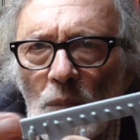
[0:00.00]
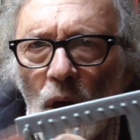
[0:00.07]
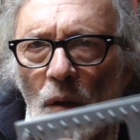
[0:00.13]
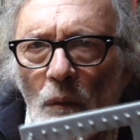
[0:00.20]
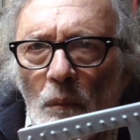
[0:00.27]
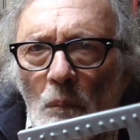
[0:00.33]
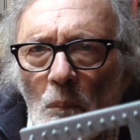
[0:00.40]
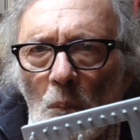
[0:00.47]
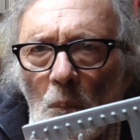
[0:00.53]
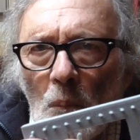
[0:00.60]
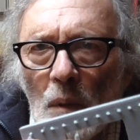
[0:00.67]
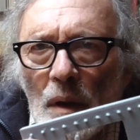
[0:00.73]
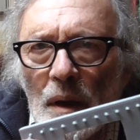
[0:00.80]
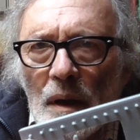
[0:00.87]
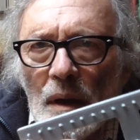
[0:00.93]
Well,
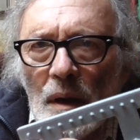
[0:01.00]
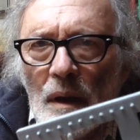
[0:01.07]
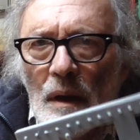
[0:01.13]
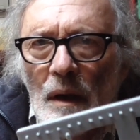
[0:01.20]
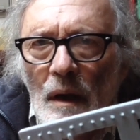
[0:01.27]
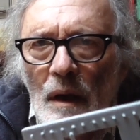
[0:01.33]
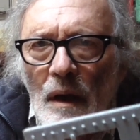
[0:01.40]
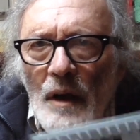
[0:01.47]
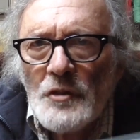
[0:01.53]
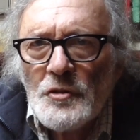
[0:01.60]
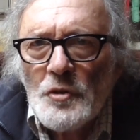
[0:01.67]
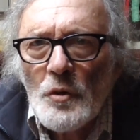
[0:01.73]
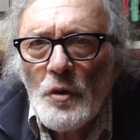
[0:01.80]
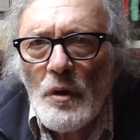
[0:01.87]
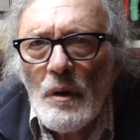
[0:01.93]
I
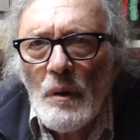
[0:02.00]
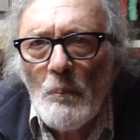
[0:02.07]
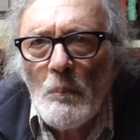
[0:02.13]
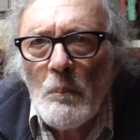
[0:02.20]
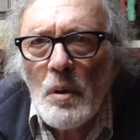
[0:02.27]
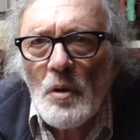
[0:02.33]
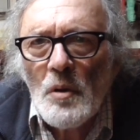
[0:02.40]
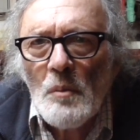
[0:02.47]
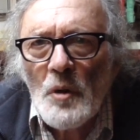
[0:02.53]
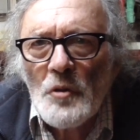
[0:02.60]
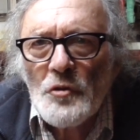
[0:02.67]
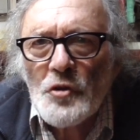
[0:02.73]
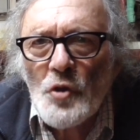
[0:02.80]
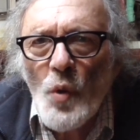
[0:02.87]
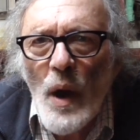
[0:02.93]
shall put them
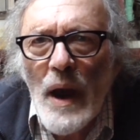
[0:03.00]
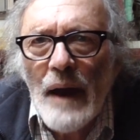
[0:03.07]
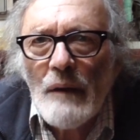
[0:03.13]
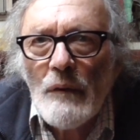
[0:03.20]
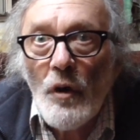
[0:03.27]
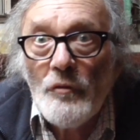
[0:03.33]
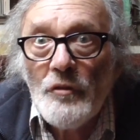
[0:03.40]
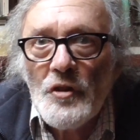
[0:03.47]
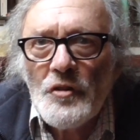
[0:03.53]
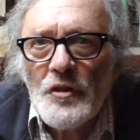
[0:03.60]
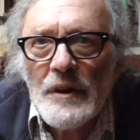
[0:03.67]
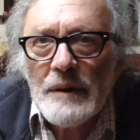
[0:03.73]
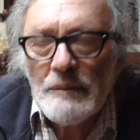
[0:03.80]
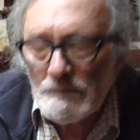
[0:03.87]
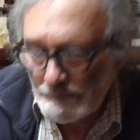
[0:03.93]
on square,
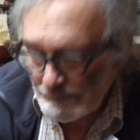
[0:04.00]
obviously.